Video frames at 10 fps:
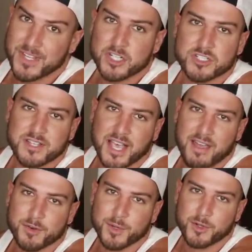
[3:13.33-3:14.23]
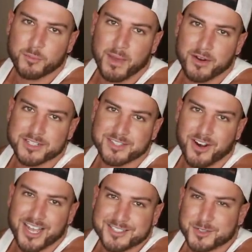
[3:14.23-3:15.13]
Just like everyone who marries their
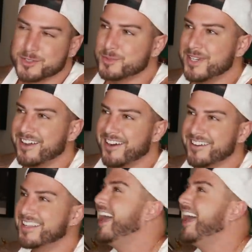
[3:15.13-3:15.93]
high school sweetheart.